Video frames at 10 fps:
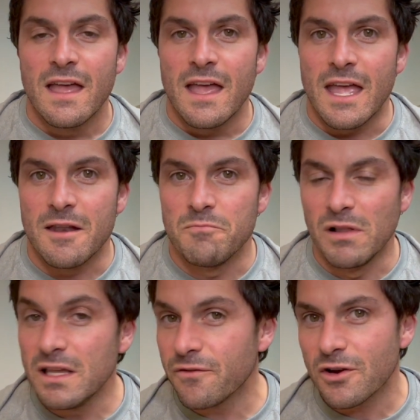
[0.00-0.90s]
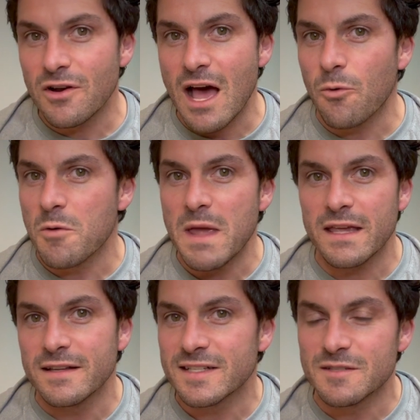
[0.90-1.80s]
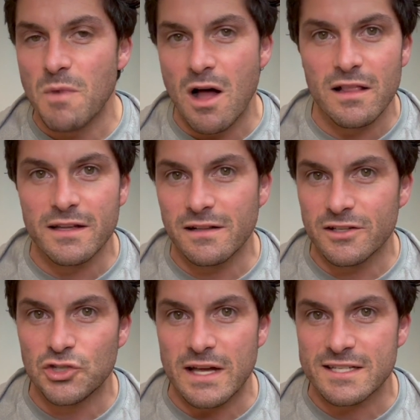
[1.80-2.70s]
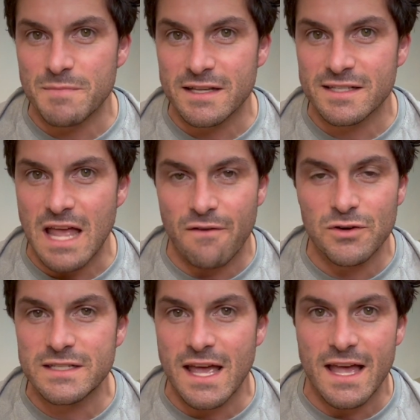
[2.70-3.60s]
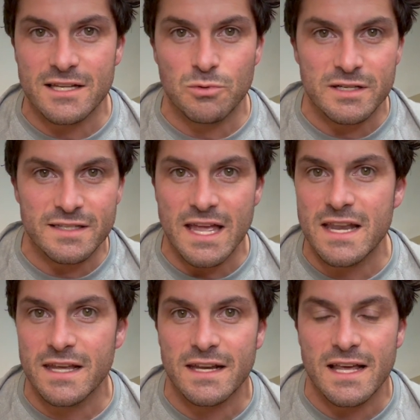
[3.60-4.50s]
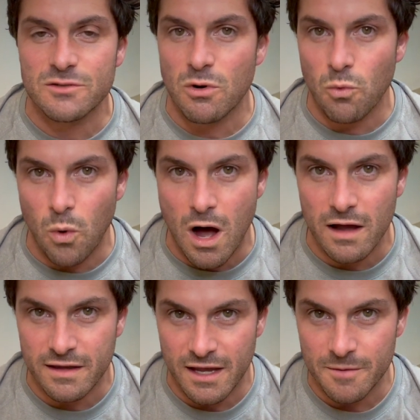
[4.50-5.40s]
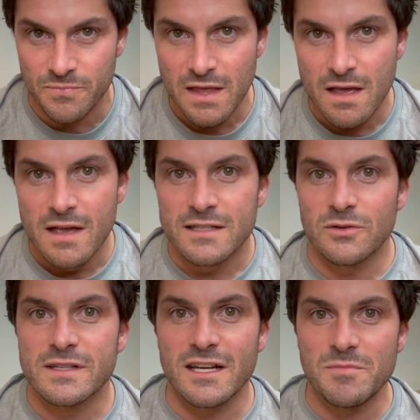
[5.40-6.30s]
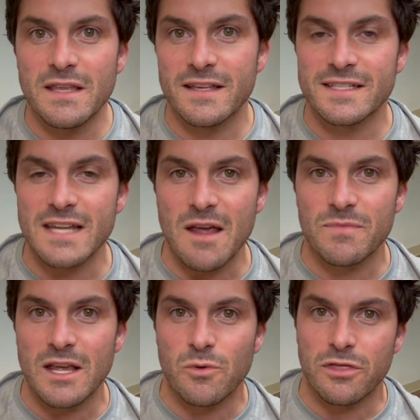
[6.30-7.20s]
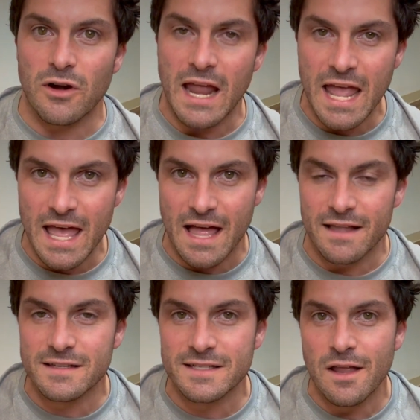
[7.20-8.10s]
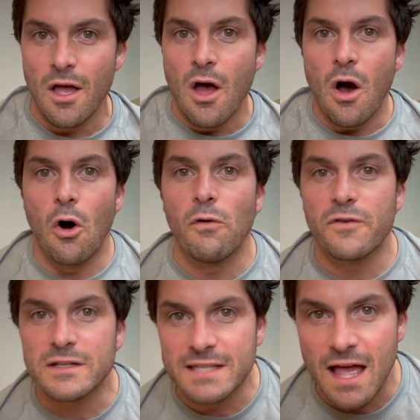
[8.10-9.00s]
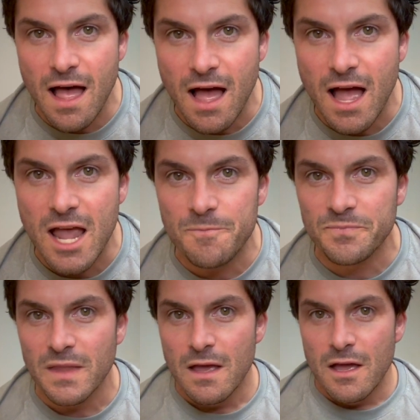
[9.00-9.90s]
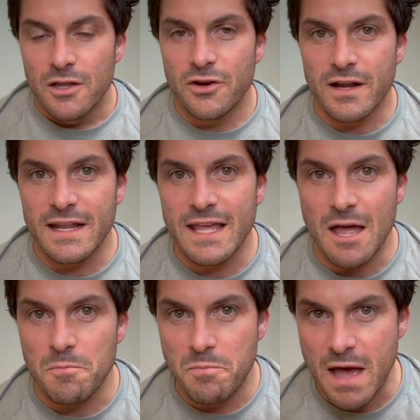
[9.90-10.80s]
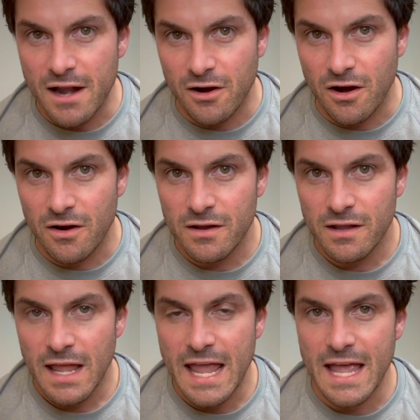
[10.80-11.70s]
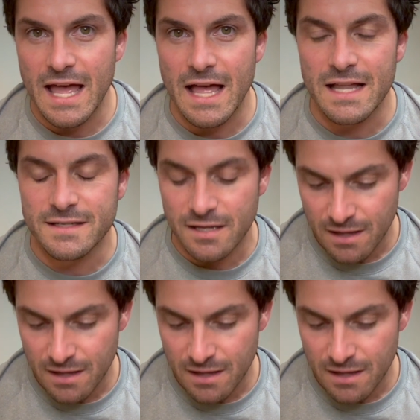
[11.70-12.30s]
And believe it or not, we're making small little adjustments every day as we're standing and as we're walking. So it's going to be the same thing with our hands. Over time, you're going to get better and